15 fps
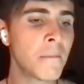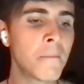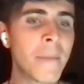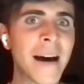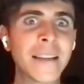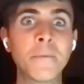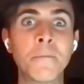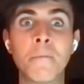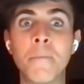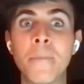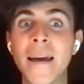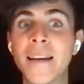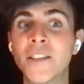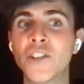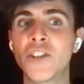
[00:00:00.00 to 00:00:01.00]
But
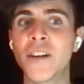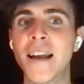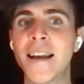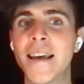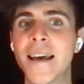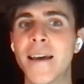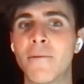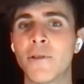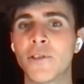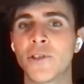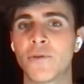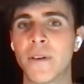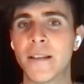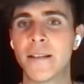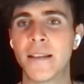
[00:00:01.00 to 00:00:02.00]
personally, I
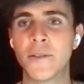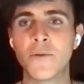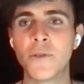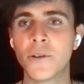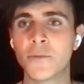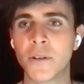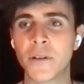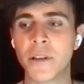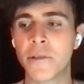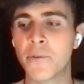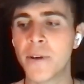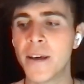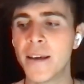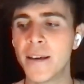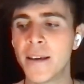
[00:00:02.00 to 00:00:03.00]
was 22 or
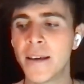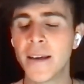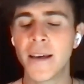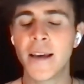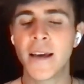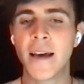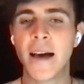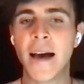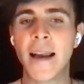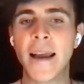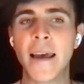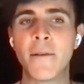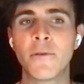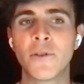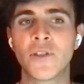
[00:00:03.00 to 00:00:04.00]
23,
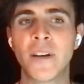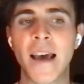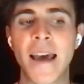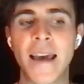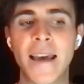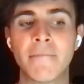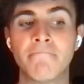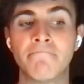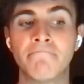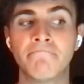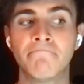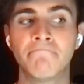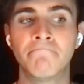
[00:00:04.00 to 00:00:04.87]
and I was like,